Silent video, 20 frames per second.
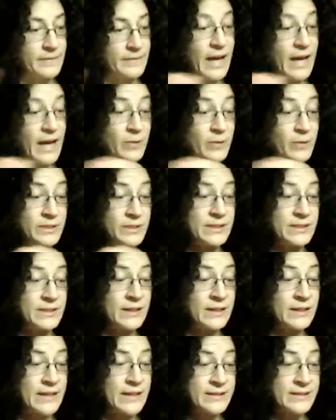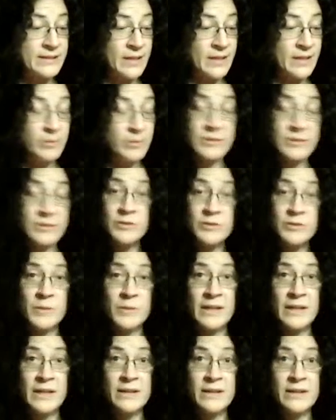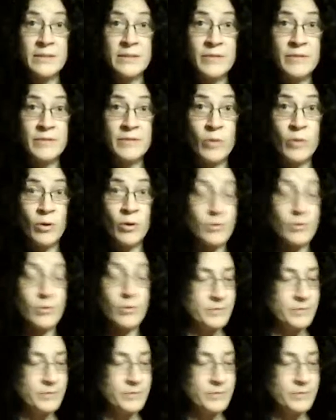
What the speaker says: I was still less able to speak than before.